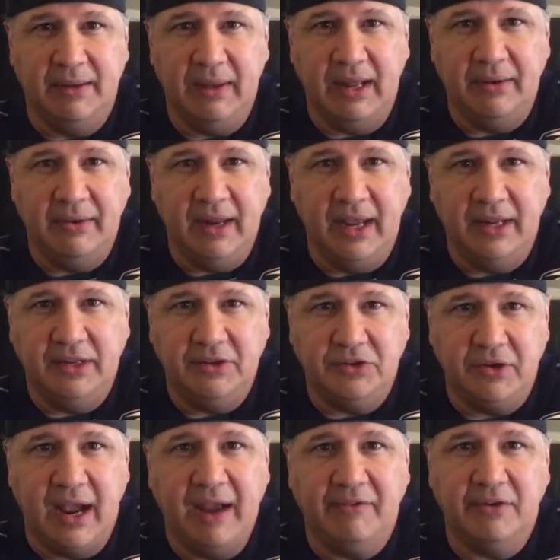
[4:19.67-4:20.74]
and, and
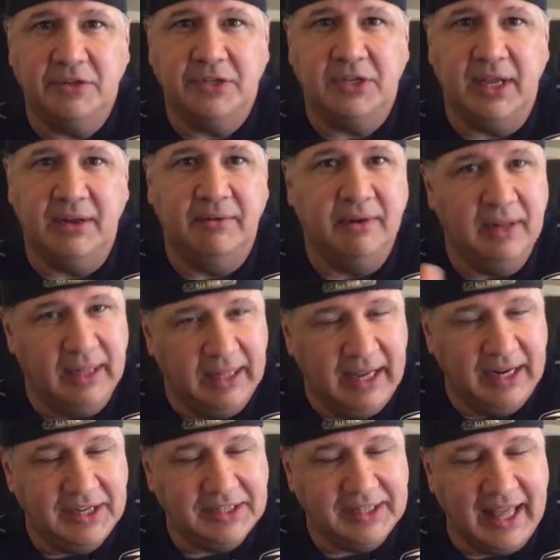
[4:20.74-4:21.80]
drivers and
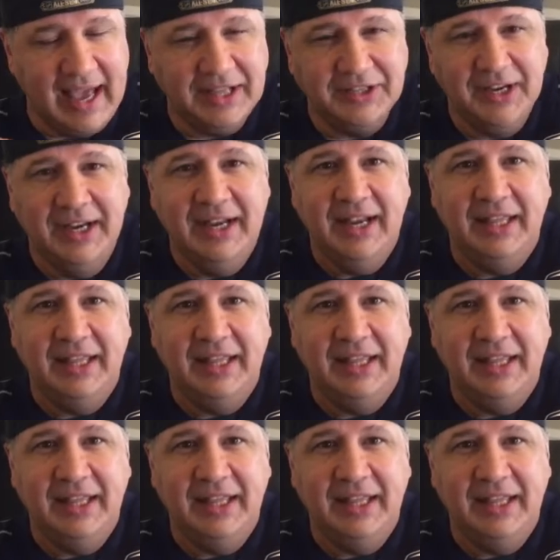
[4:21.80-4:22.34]
ladies, lads